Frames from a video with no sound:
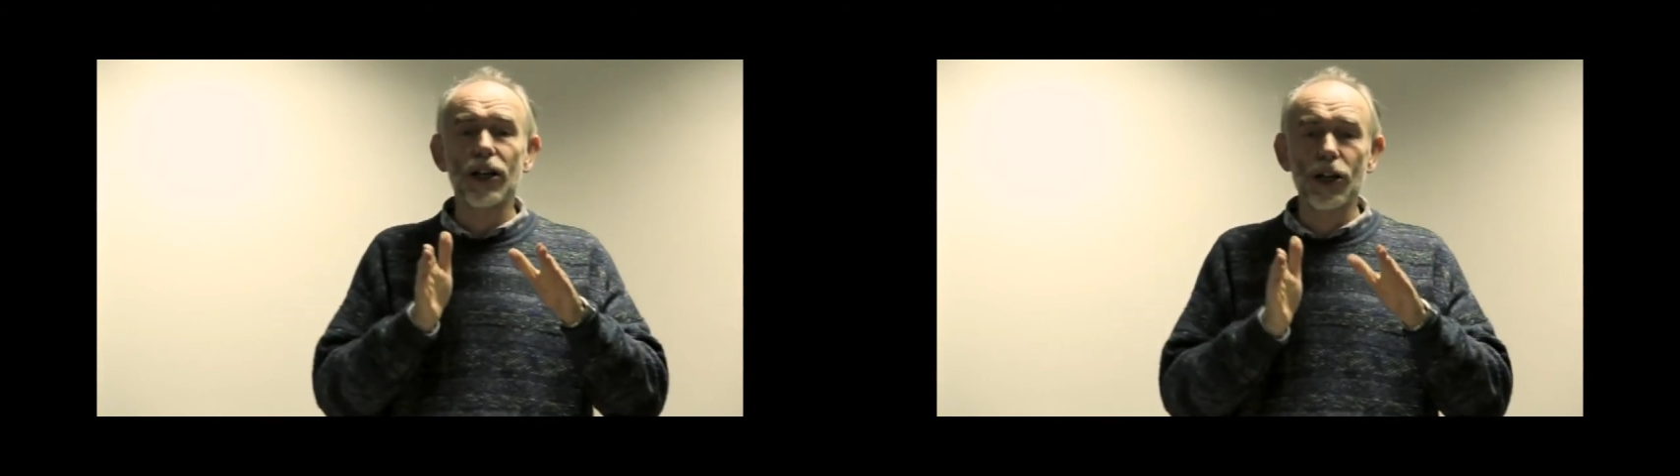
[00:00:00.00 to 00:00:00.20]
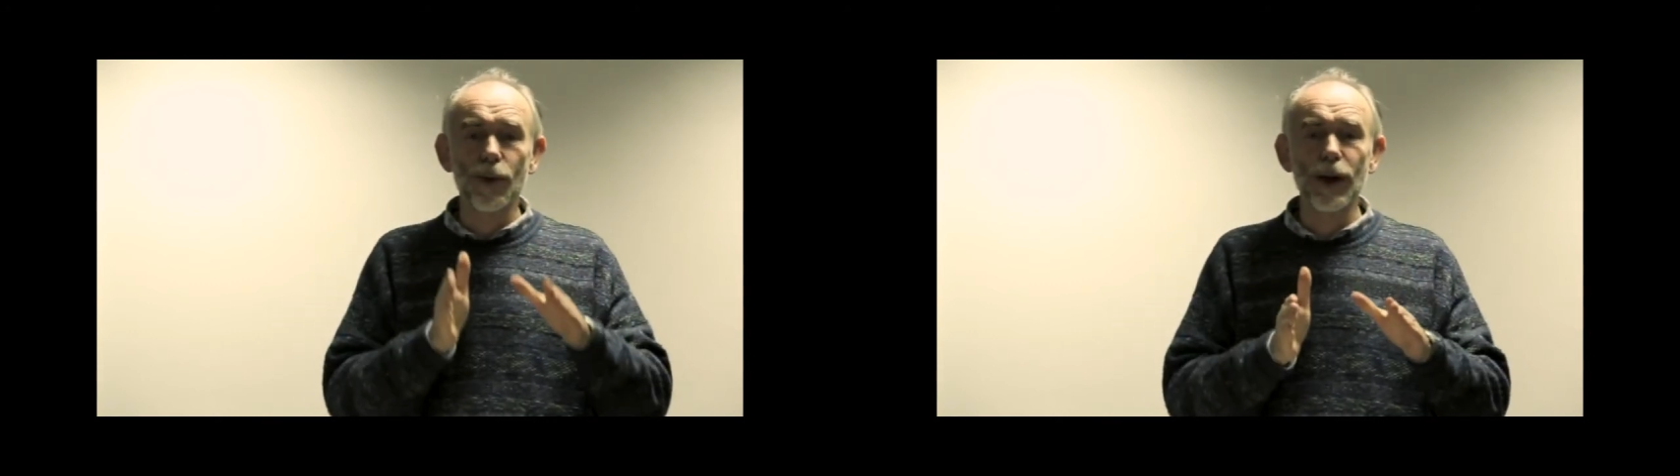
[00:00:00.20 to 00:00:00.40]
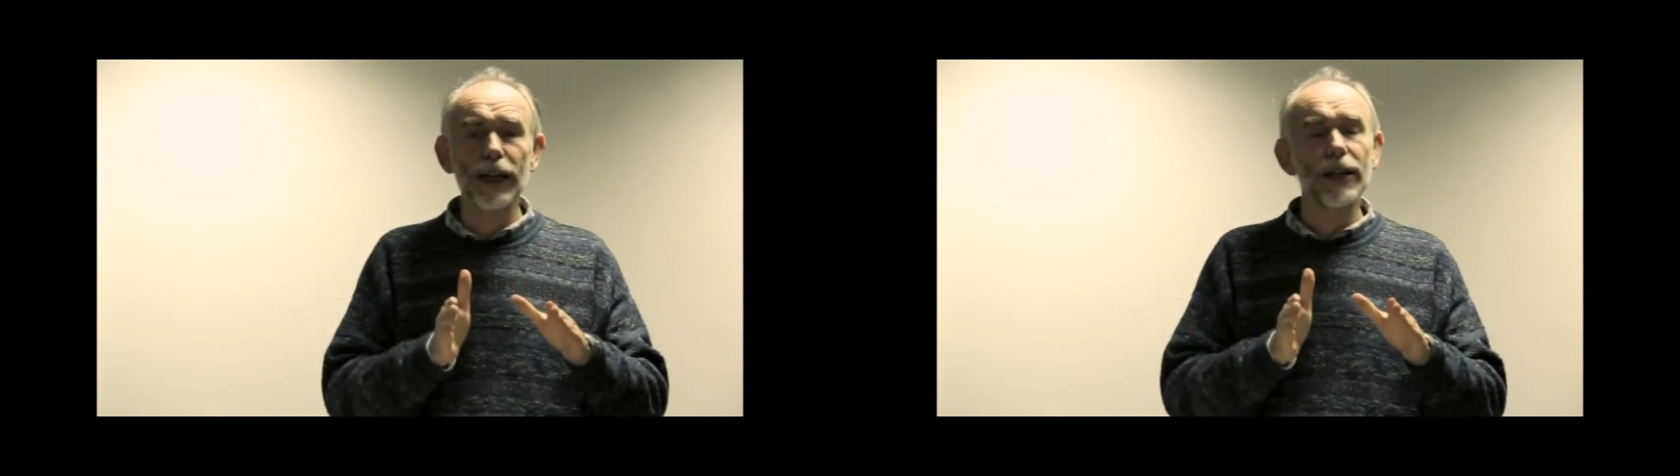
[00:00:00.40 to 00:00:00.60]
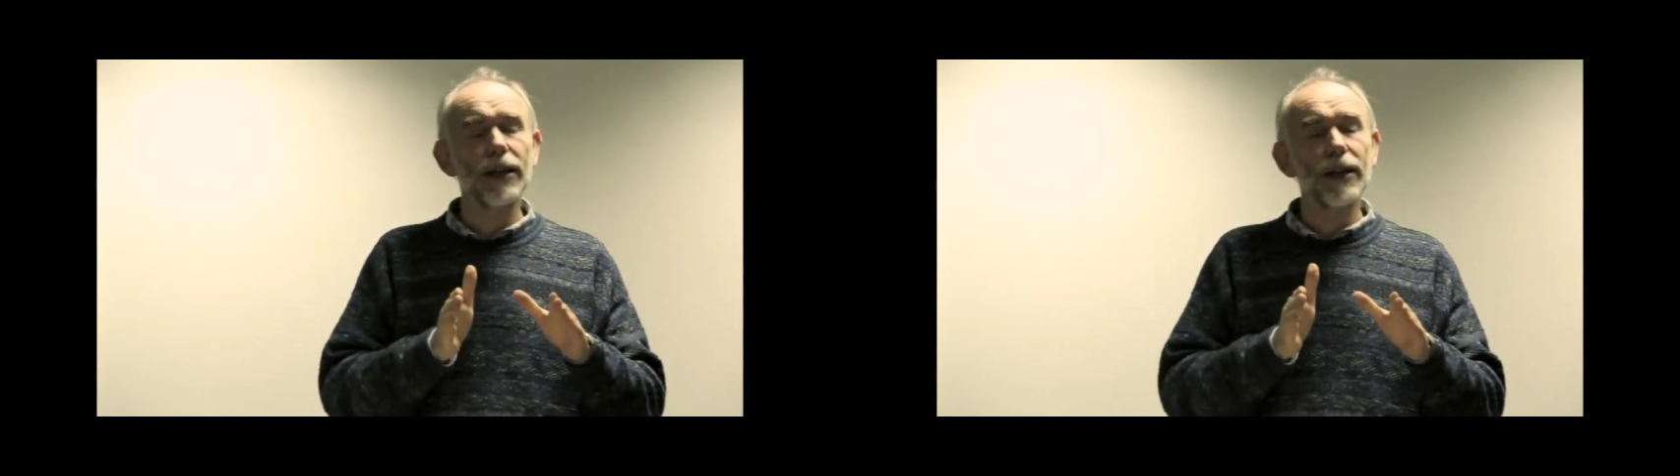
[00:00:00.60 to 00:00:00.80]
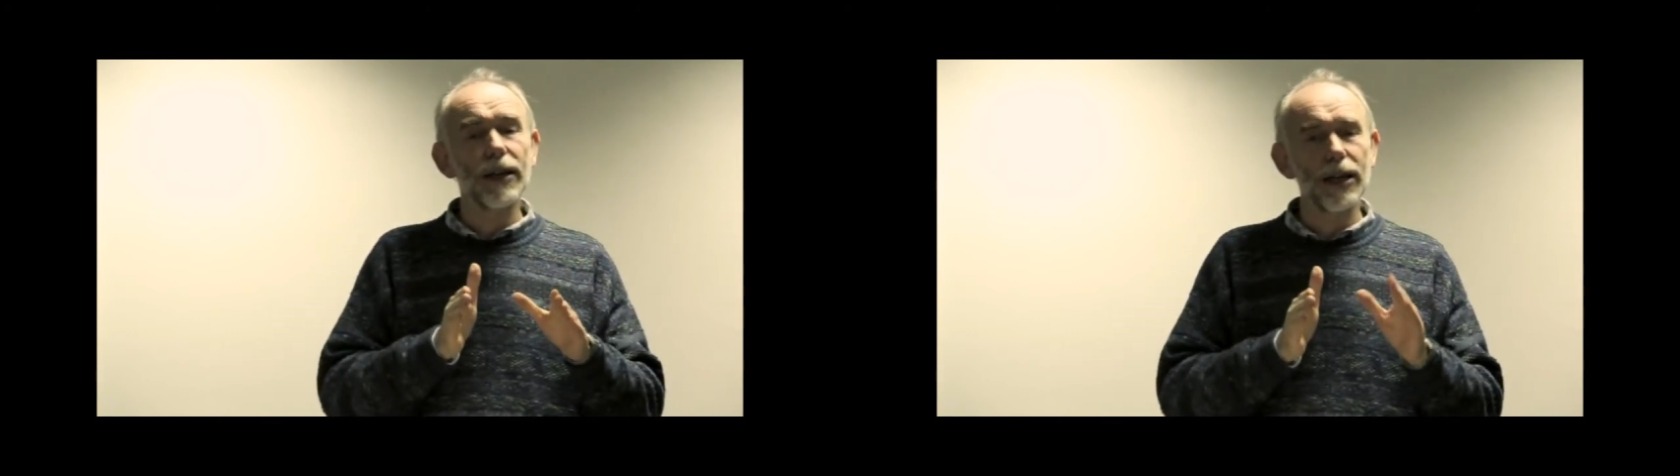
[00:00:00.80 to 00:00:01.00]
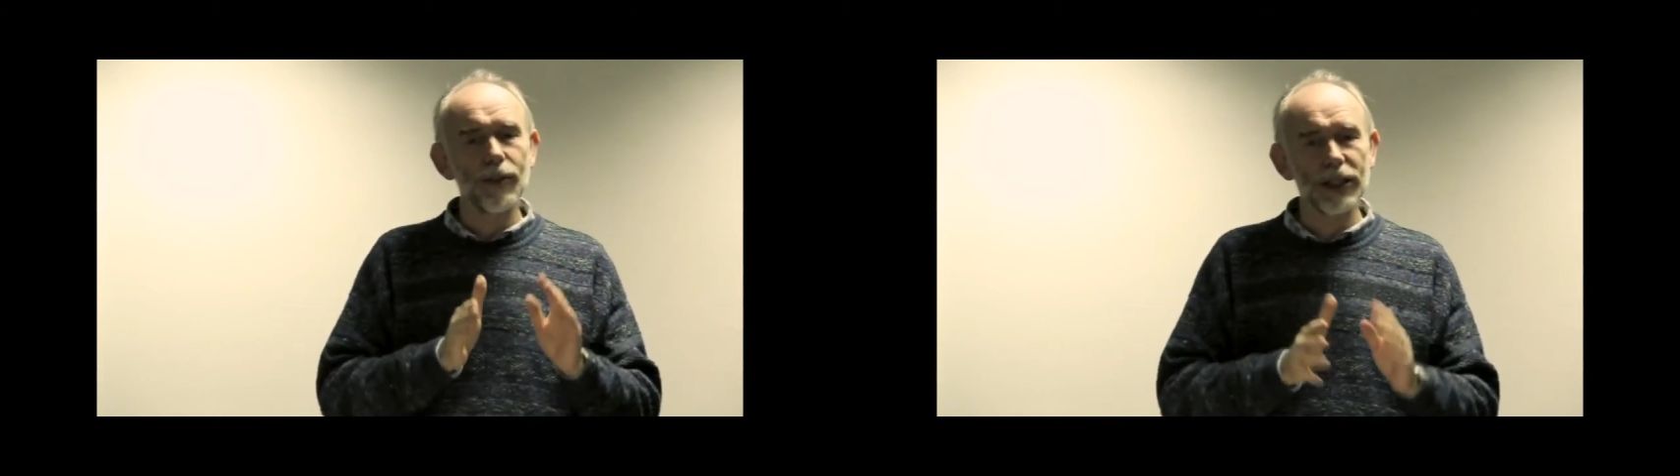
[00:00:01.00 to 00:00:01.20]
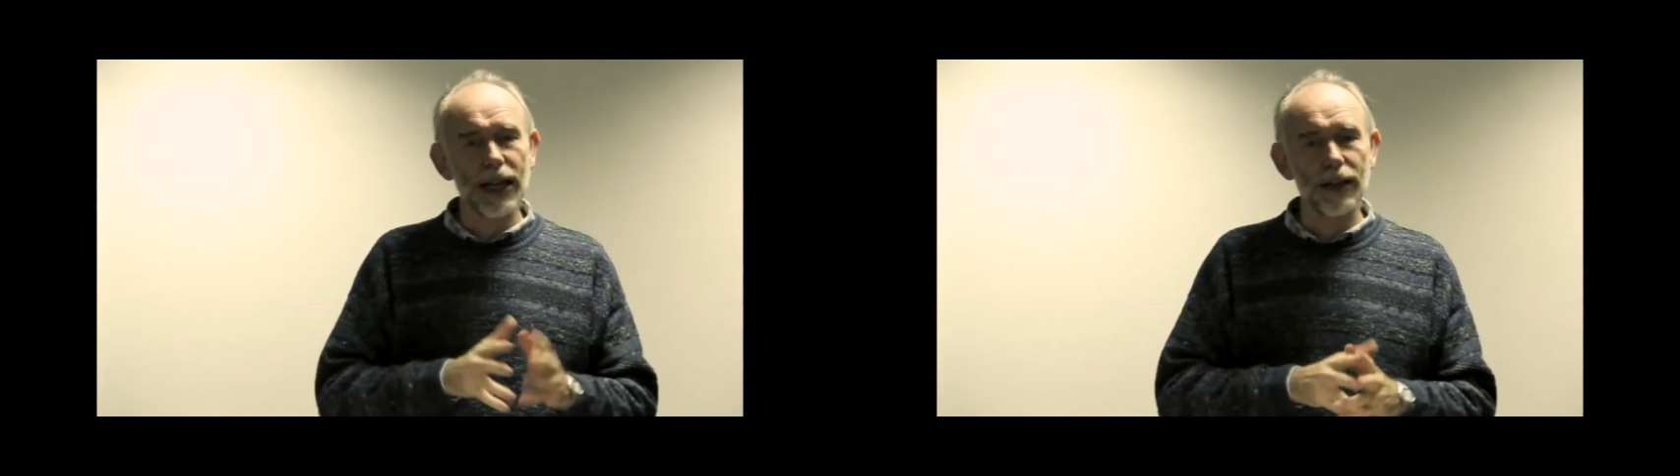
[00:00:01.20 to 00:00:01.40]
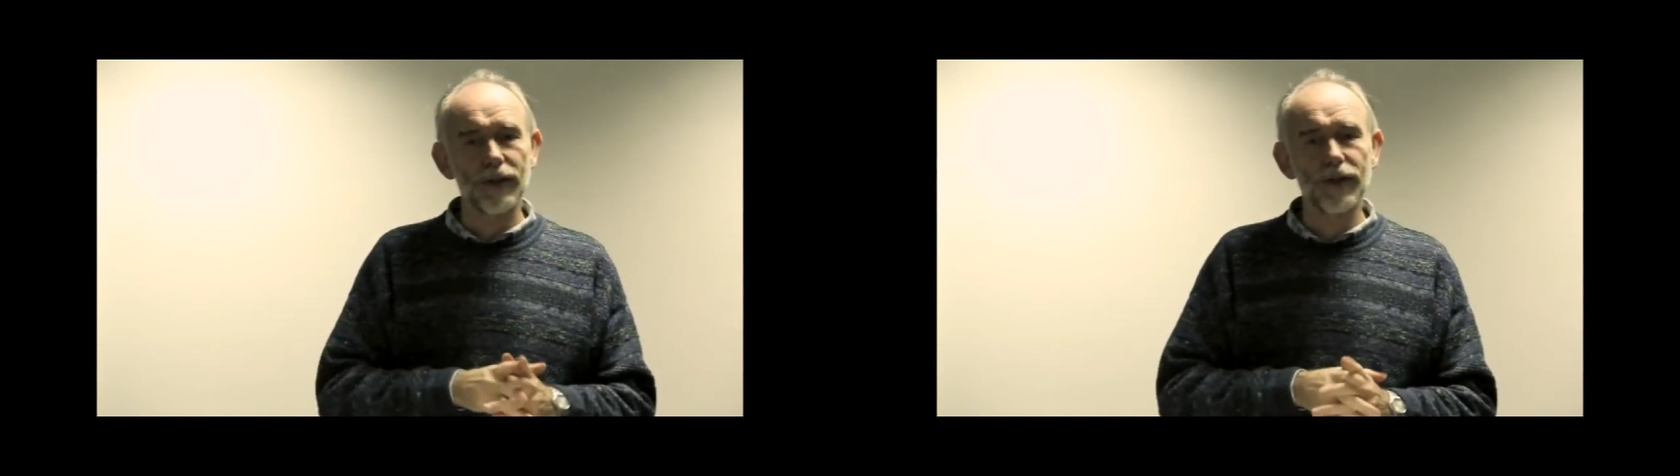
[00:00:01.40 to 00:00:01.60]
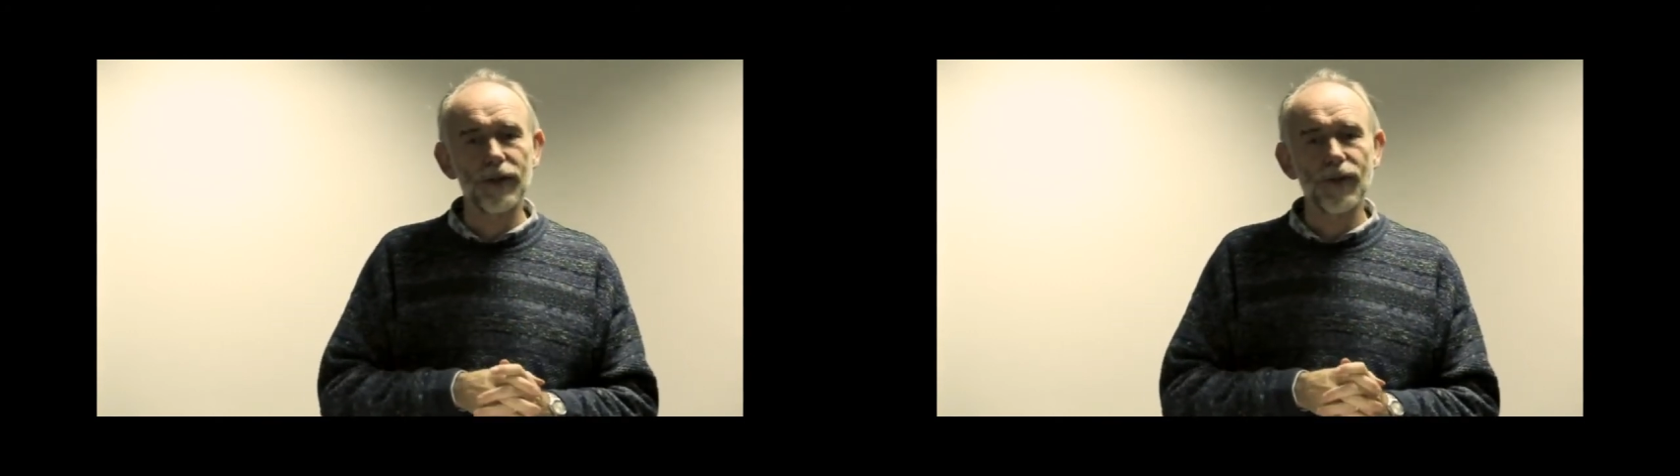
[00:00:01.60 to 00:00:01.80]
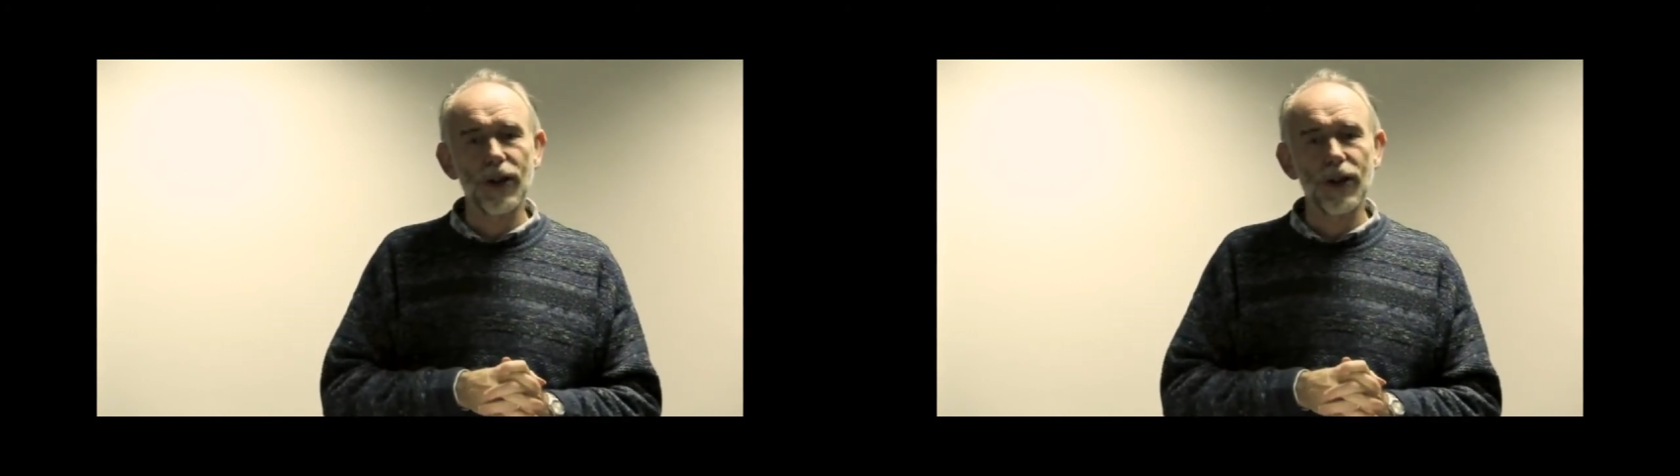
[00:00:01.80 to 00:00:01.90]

coming himself.